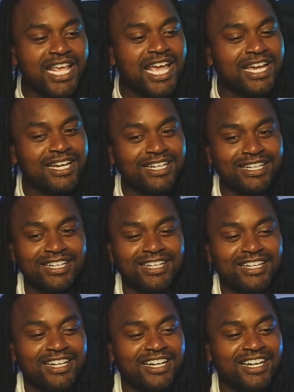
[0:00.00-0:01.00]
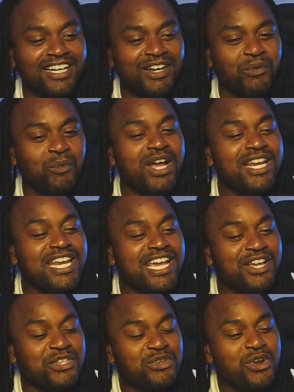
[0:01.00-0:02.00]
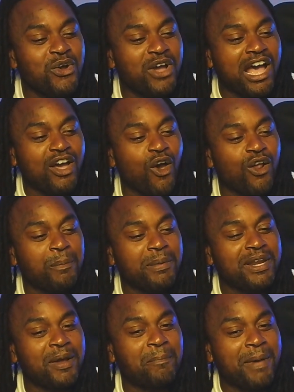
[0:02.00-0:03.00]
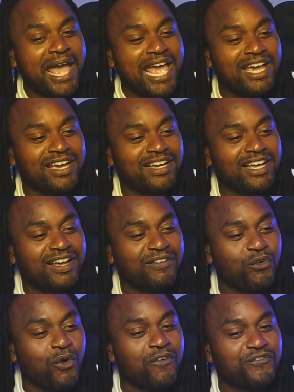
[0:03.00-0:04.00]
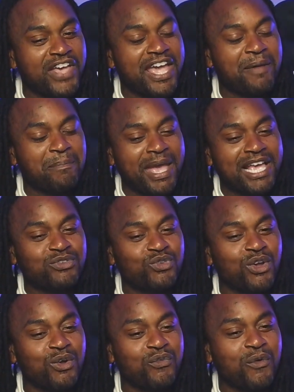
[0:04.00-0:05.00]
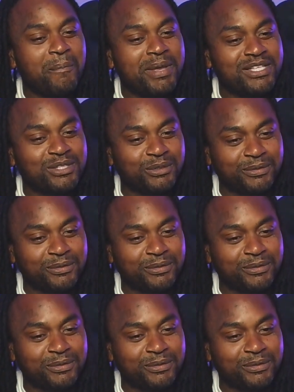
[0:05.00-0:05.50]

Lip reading: Nigga, what nigga you know got caught up in a bank for a fake bank struggle for mental?